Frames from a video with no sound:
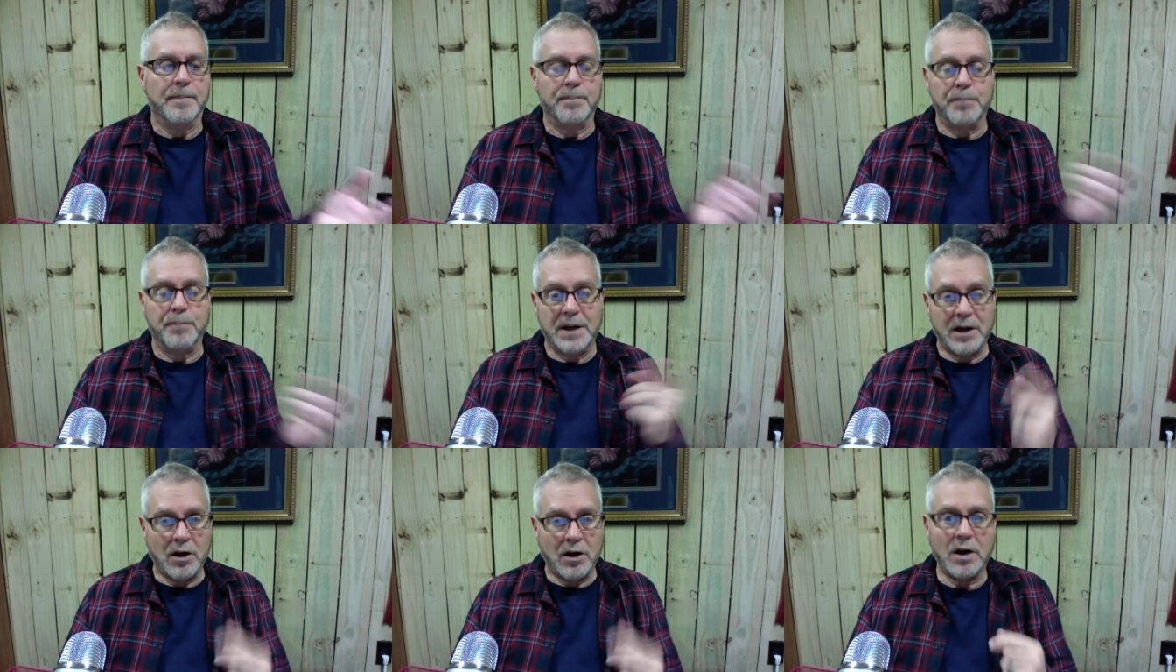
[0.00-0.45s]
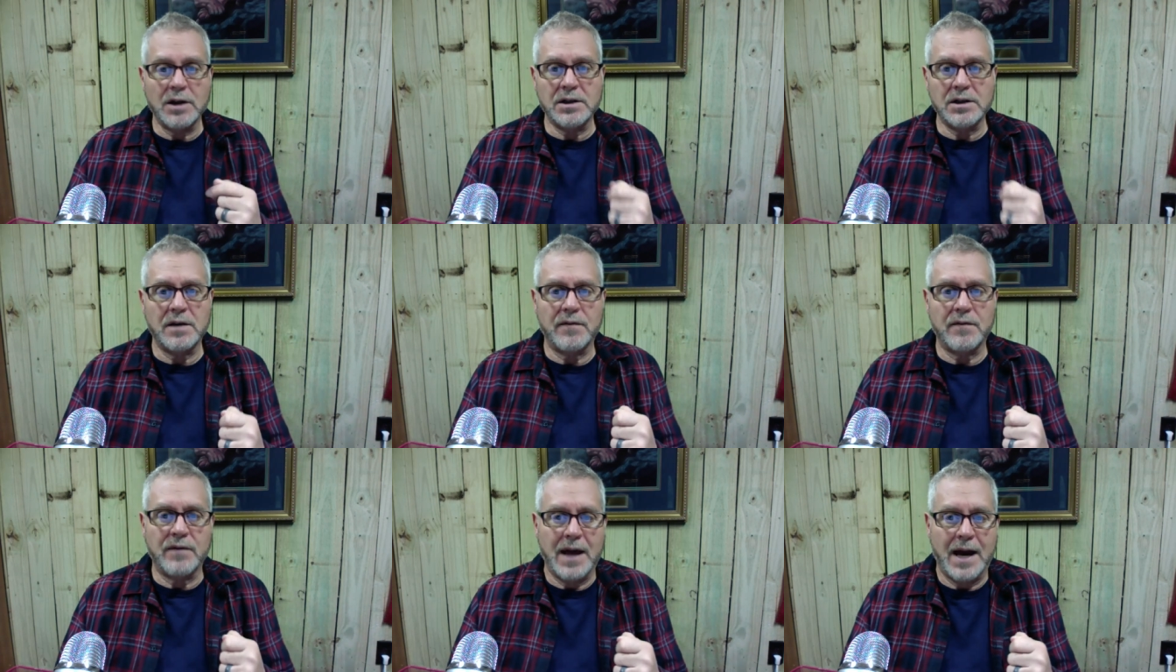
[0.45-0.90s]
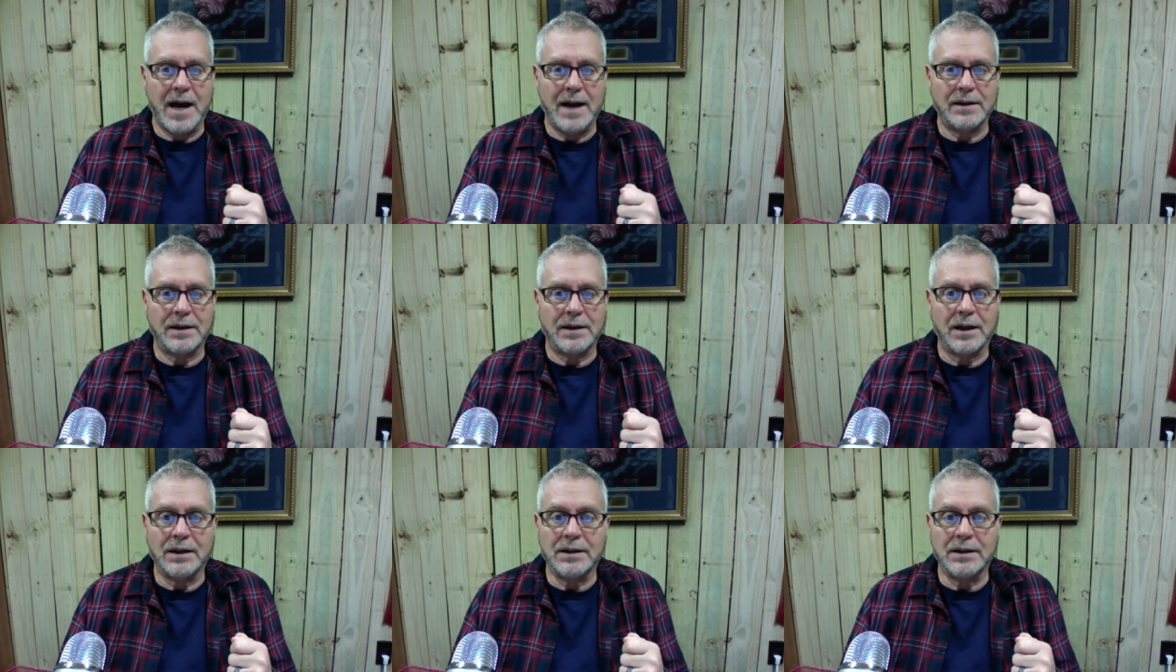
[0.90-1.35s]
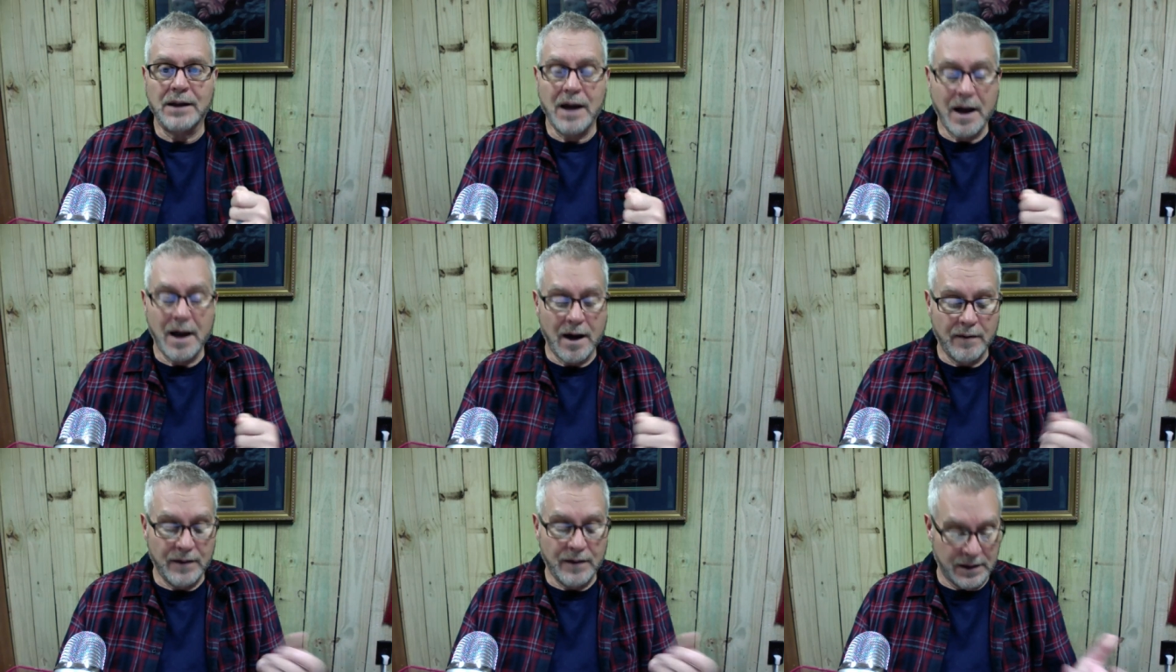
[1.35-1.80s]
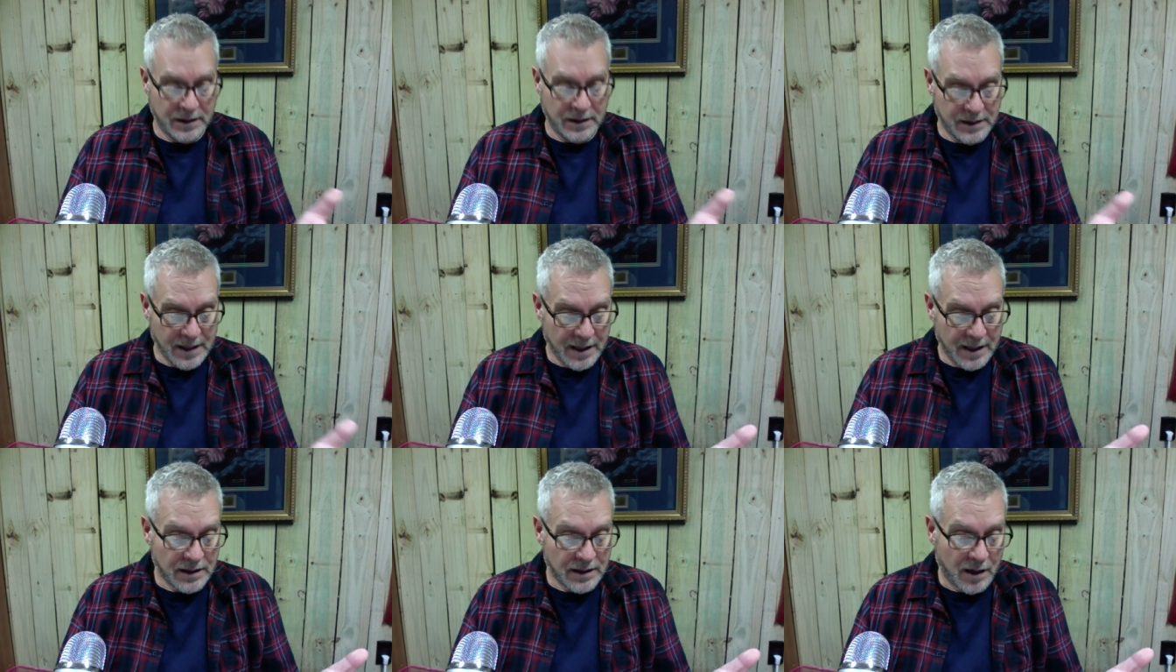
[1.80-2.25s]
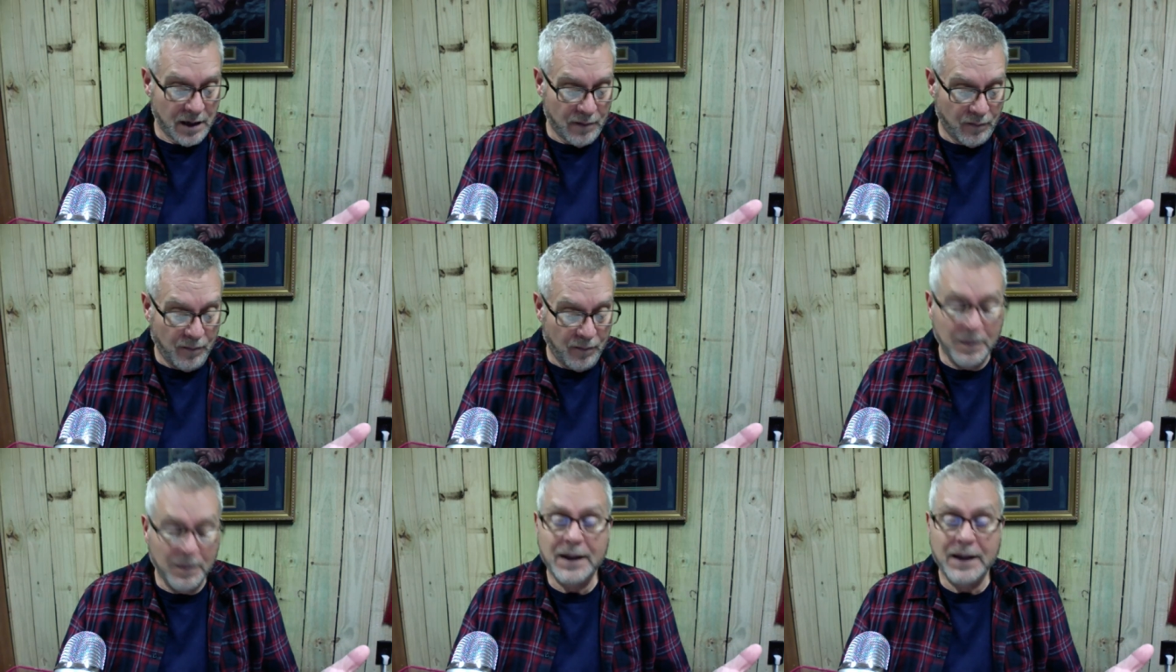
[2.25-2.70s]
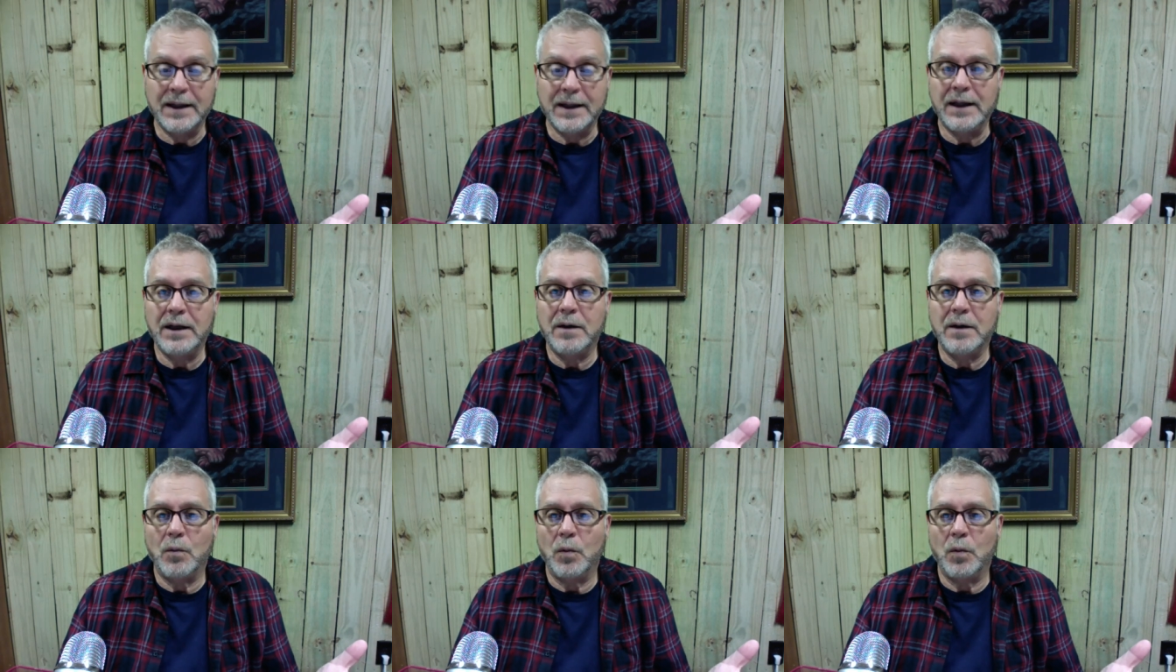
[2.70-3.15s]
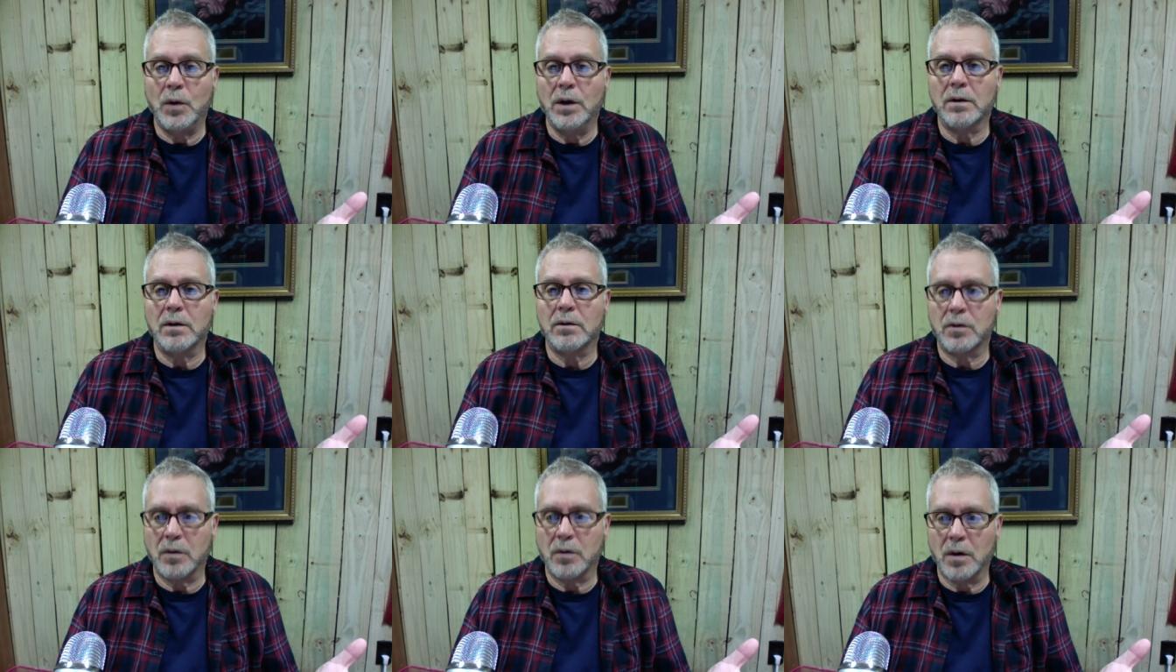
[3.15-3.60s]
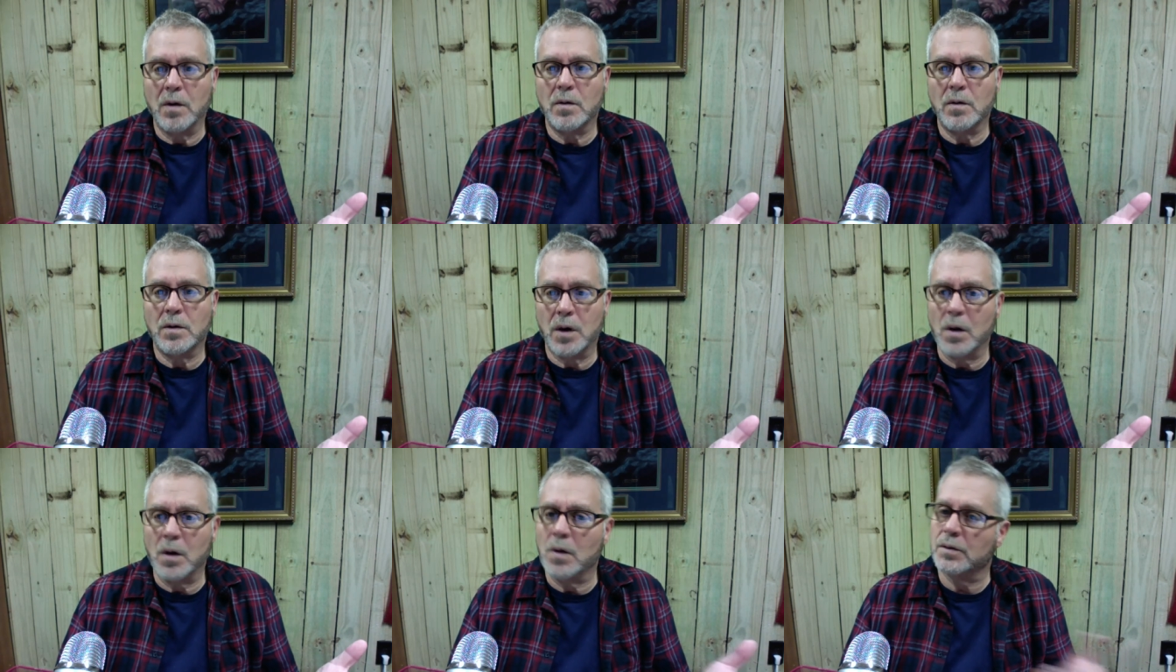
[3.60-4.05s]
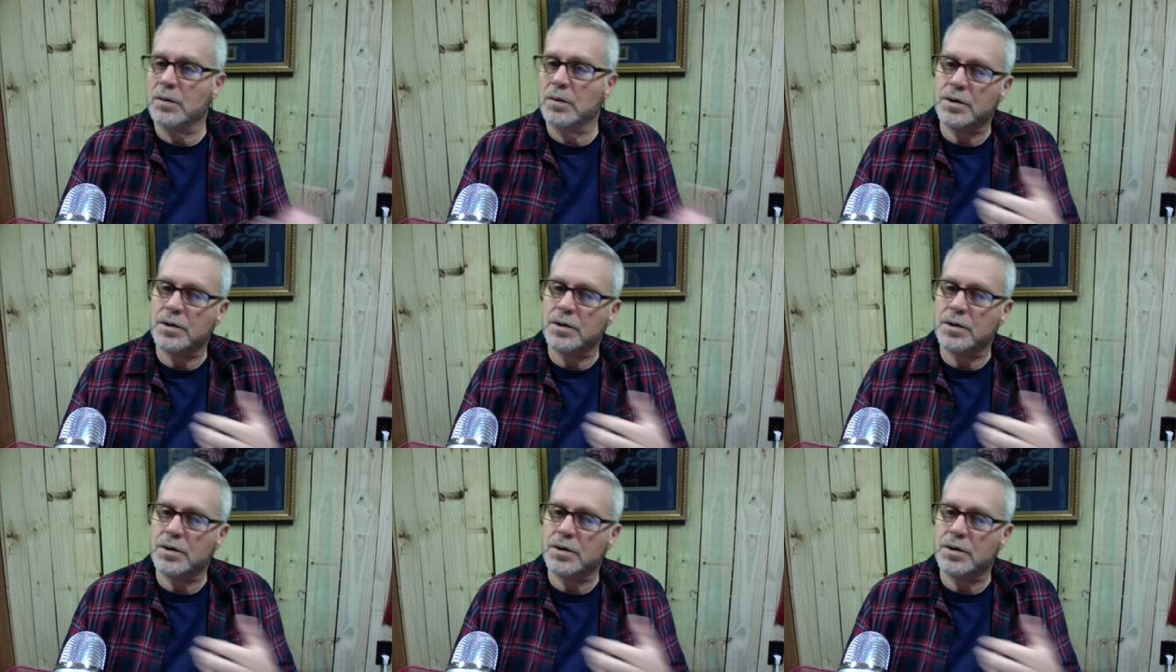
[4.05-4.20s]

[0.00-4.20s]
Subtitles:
because of that, the love, it says, of many will grow cold.